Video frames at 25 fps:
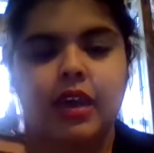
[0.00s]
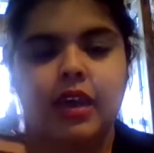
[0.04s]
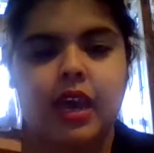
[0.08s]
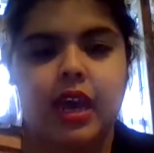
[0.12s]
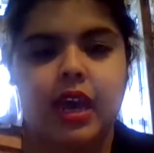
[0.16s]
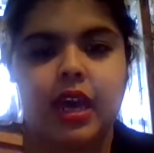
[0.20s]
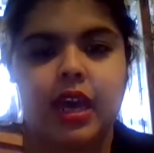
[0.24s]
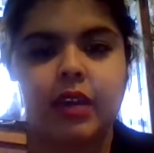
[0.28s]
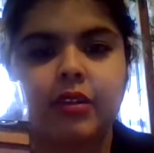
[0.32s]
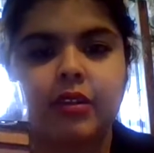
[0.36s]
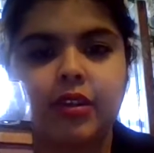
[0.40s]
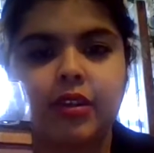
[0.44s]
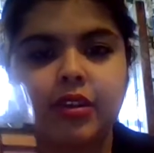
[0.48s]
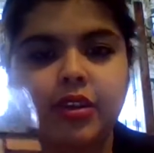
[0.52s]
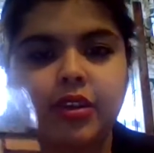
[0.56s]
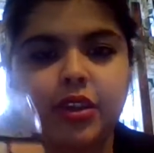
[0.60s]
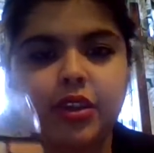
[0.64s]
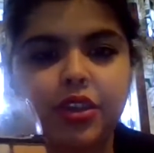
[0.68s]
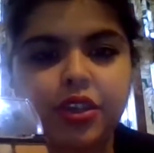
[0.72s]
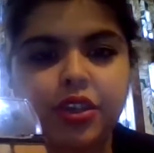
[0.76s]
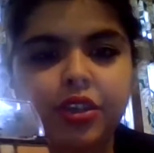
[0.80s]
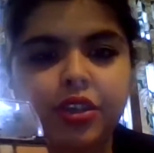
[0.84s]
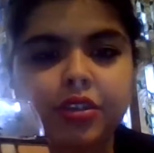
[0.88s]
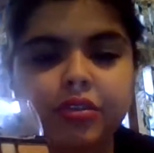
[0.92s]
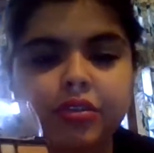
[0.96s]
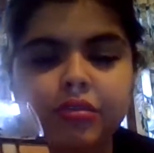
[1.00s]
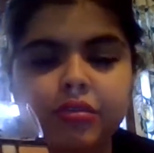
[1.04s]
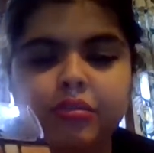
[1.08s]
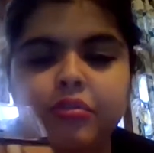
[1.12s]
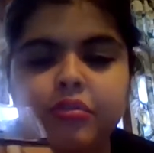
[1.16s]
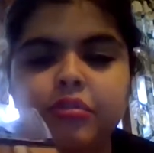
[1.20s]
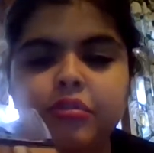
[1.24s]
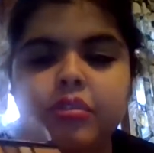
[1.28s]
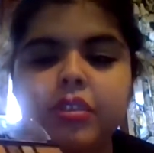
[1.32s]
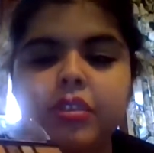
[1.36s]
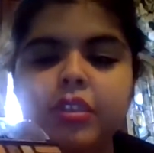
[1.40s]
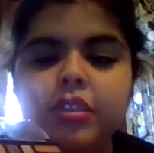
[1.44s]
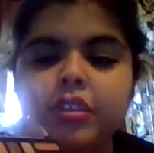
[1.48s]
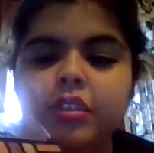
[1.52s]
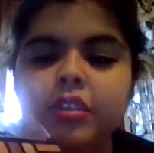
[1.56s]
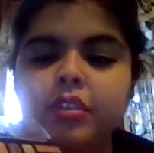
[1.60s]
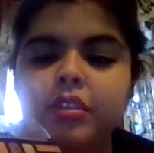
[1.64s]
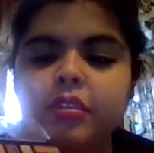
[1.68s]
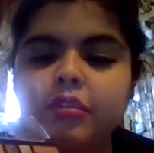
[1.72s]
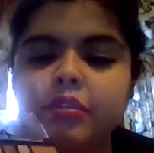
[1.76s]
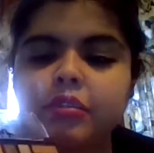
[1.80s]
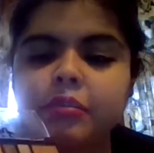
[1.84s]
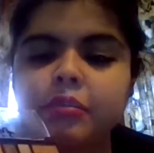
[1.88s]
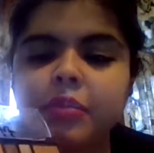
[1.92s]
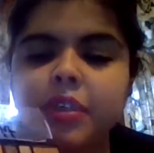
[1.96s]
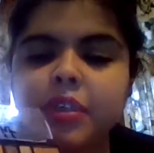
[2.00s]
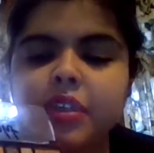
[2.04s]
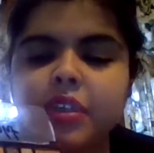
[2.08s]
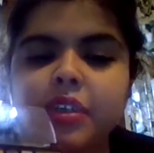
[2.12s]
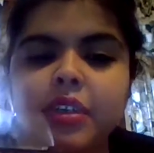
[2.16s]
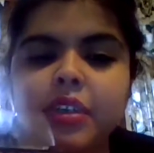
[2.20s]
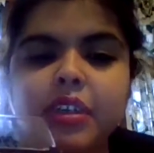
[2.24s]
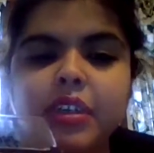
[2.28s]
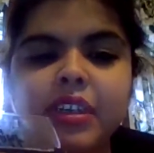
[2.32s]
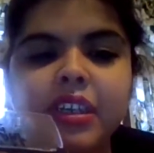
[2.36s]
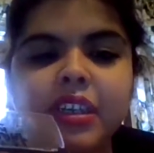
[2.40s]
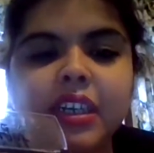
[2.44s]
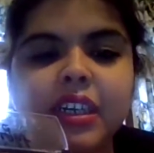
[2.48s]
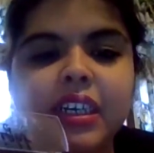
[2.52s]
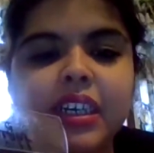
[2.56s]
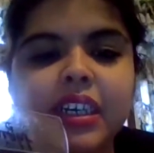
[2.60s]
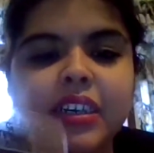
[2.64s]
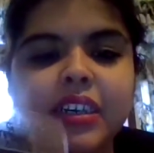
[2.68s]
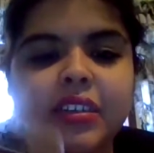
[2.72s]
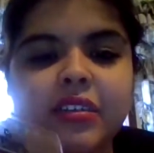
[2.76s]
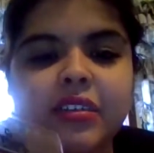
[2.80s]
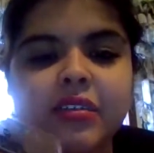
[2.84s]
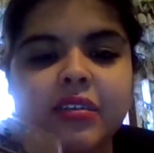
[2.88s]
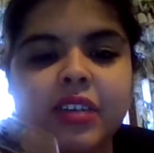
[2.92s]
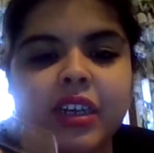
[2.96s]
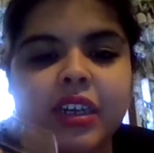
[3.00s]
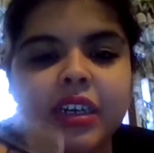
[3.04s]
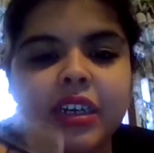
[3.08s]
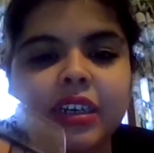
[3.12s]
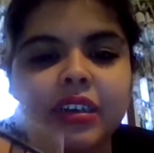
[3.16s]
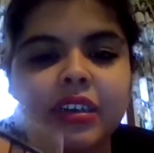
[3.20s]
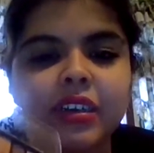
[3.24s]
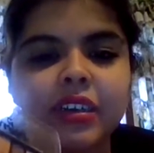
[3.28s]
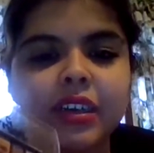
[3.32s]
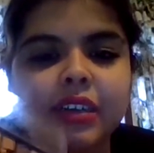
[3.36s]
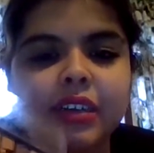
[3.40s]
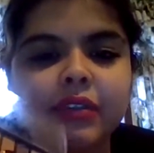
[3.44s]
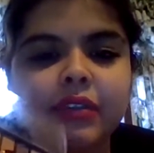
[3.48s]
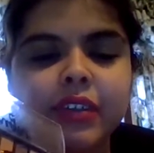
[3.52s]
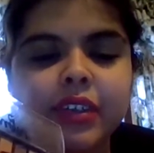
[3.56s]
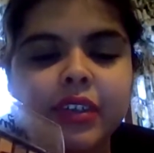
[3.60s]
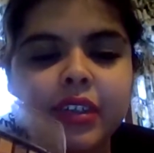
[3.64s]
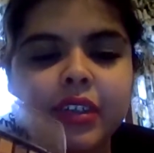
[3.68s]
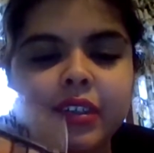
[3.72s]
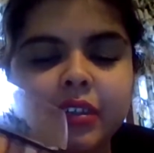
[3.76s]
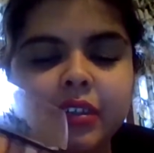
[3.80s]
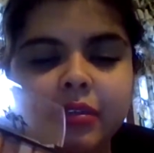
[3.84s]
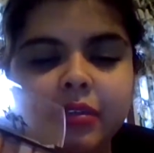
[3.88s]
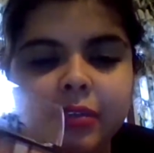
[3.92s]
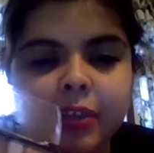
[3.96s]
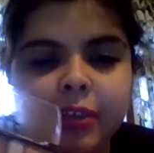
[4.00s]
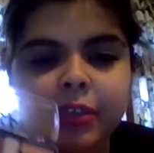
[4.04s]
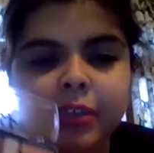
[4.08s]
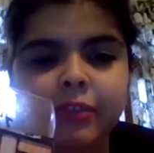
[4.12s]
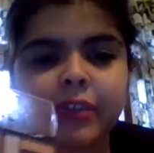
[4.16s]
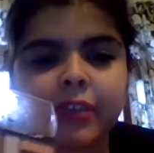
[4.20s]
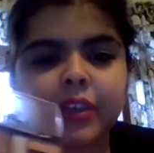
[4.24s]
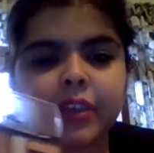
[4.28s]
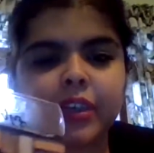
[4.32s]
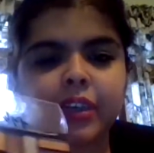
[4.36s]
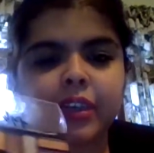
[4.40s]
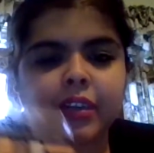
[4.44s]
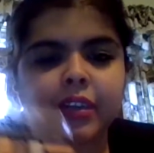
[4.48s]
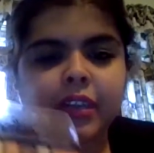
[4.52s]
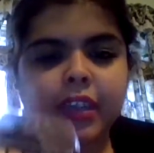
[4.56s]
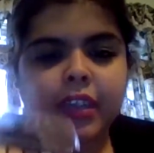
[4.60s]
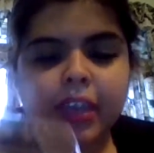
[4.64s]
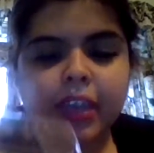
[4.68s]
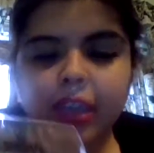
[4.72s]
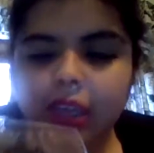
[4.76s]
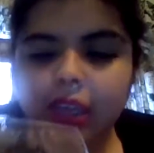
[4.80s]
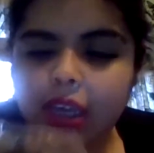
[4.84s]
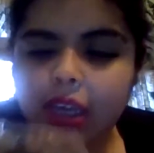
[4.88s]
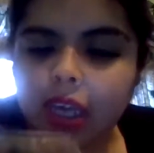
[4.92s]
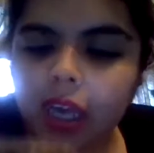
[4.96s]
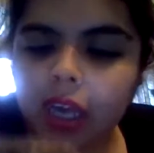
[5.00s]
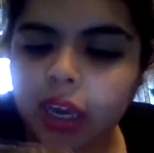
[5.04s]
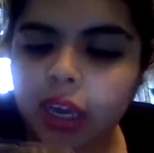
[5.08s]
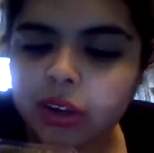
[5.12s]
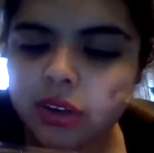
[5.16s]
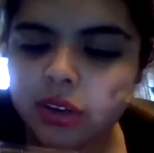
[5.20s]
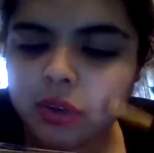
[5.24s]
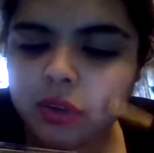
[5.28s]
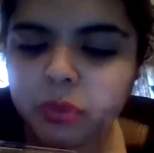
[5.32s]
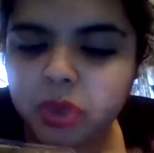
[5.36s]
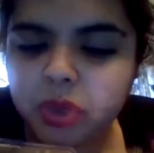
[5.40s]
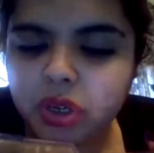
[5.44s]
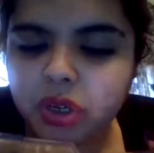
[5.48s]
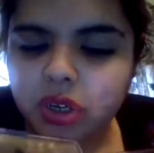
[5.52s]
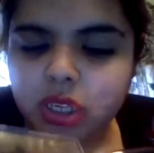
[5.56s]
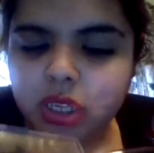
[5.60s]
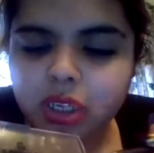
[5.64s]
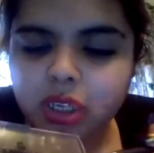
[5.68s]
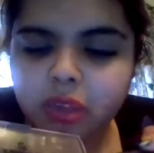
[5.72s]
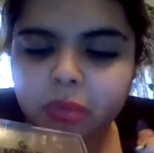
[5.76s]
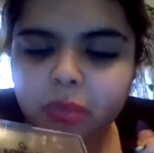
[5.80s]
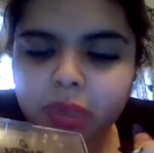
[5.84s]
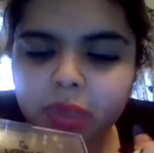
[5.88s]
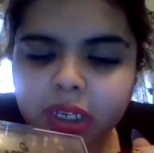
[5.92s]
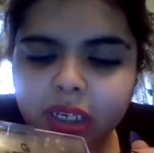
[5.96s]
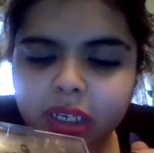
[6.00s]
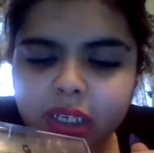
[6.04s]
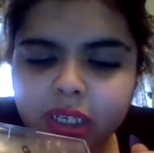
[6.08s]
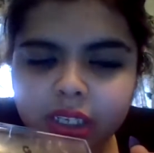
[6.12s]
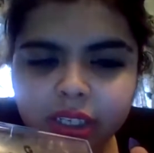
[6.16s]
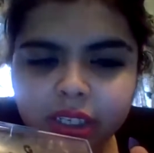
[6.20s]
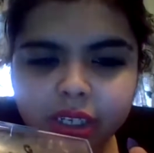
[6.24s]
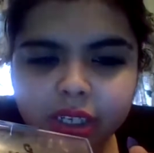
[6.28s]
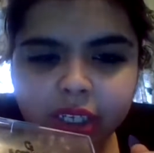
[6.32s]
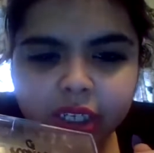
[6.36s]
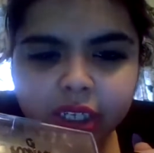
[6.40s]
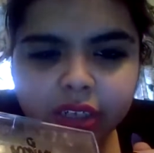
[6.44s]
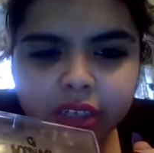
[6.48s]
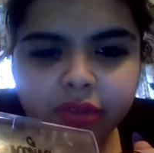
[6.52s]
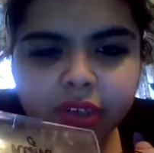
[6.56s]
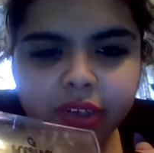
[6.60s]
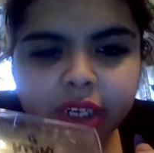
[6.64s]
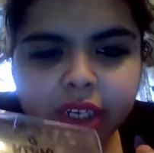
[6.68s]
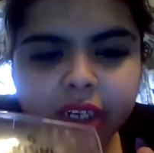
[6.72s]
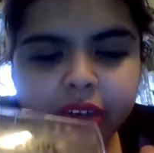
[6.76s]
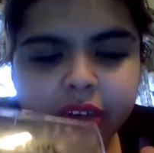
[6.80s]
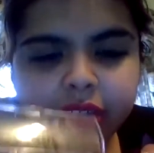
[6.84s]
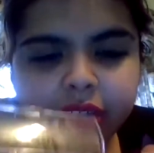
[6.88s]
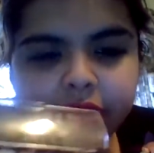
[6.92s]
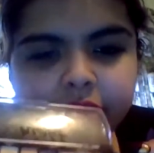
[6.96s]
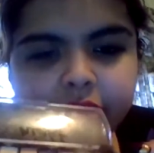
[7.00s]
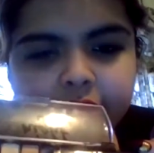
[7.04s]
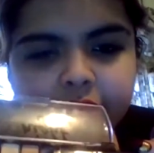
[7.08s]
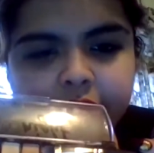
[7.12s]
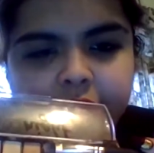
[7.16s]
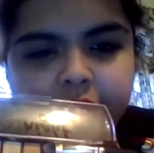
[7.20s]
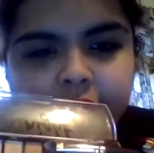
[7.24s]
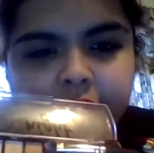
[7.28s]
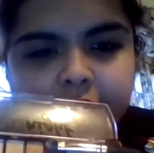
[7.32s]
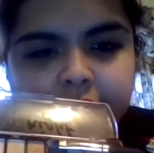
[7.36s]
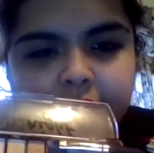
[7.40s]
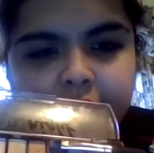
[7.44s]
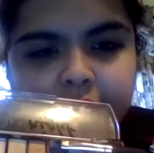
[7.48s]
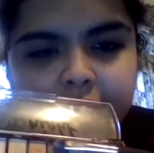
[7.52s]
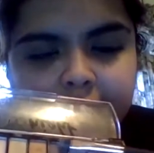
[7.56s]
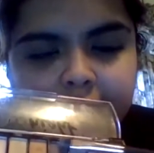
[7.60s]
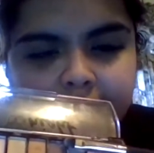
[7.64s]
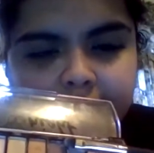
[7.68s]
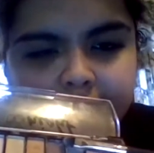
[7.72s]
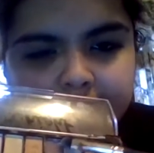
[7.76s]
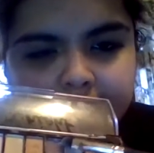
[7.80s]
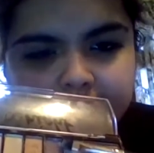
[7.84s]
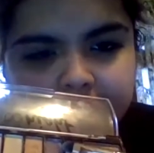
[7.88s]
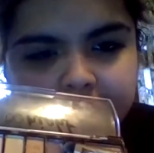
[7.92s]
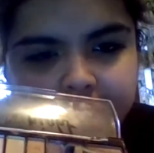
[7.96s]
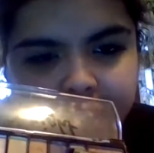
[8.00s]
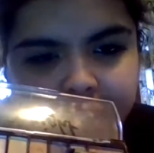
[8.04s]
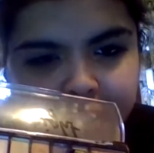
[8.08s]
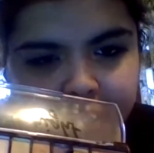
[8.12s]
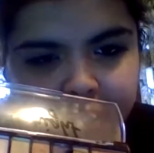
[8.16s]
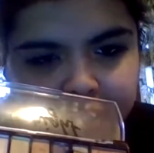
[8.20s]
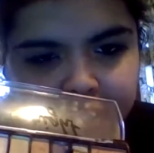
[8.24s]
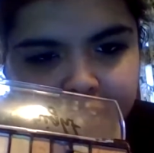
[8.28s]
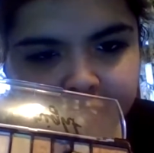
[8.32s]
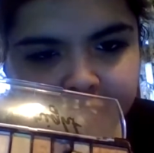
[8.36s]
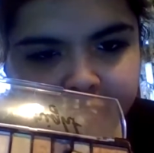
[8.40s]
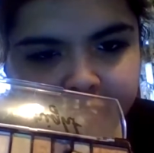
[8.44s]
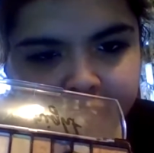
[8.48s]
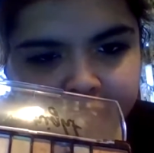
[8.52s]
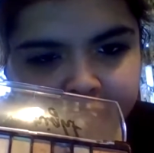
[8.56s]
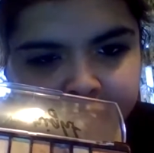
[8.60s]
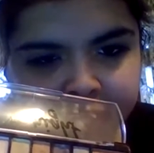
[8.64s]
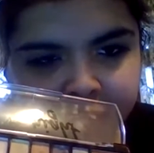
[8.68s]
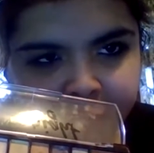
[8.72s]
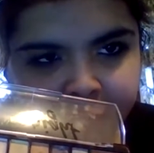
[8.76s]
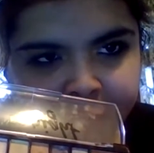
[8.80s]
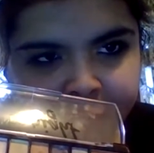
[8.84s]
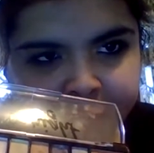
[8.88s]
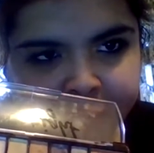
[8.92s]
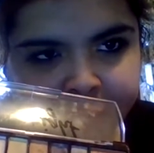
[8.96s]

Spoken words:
I'm going to use, oops, I need to kind of cover this right there. I'm going to put a little bit of this color right here. You guys can see this color right here.